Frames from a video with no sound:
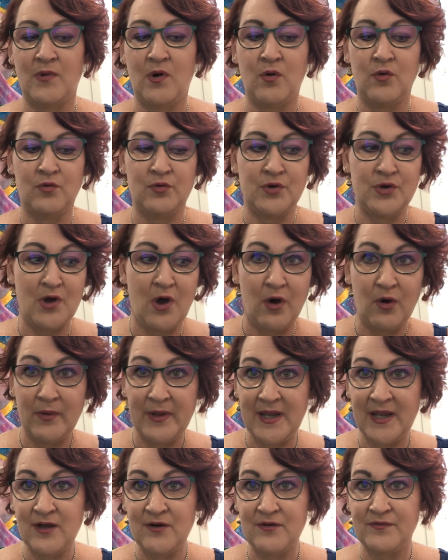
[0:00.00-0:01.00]
or
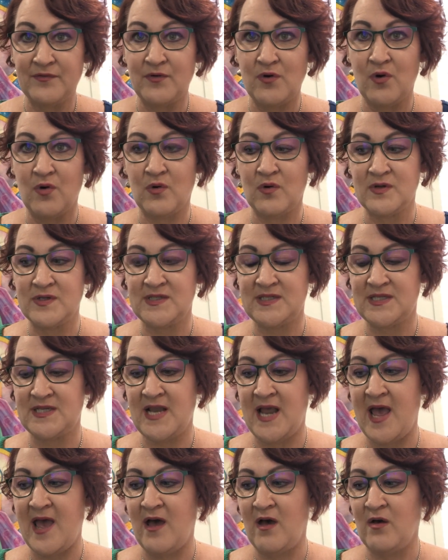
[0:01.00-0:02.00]
knowing, of course,
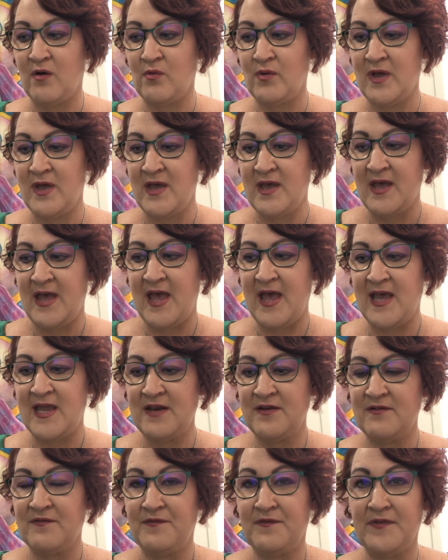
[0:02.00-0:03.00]
now,
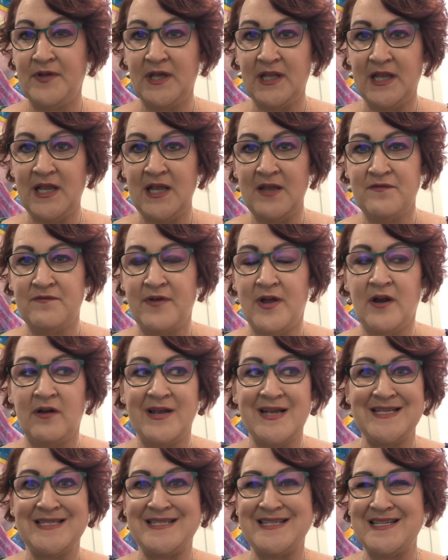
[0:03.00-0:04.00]
and feeling
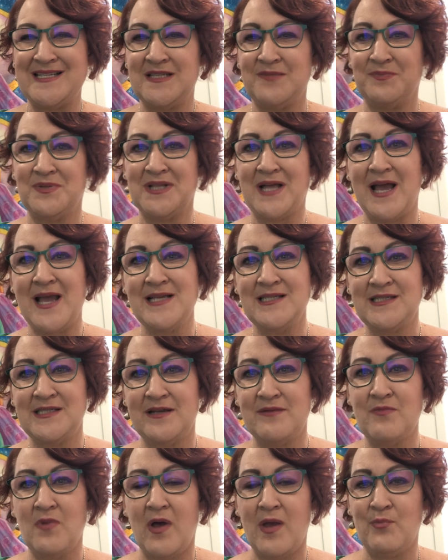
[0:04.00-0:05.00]
very
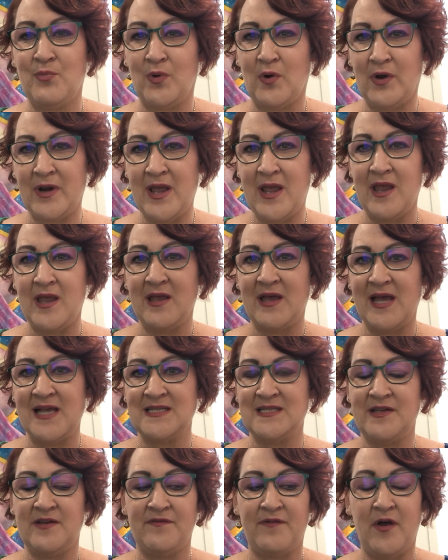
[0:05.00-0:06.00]
displaced in my body,
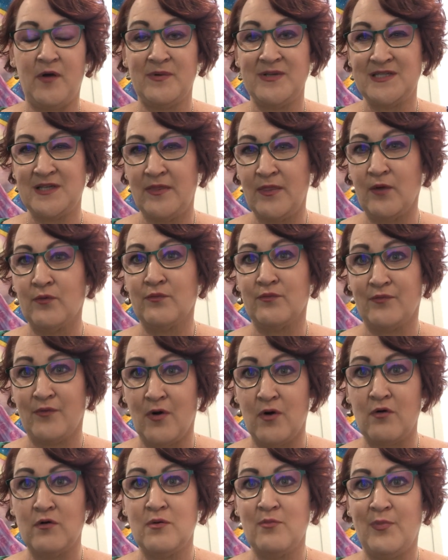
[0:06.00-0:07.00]
as if I was in the
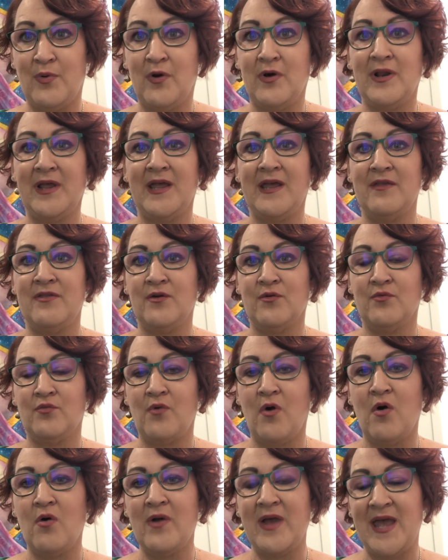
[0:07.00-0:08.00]
wrong body, the
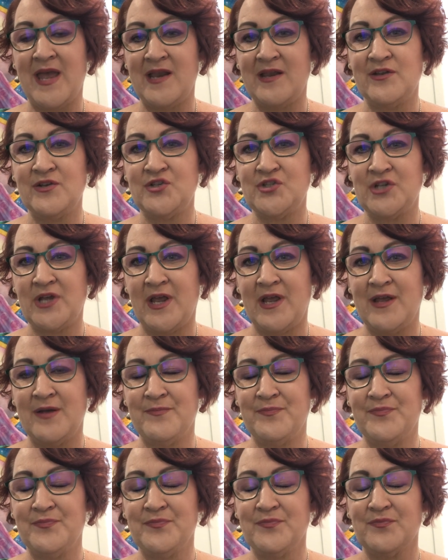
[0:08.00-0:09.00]
wrong energy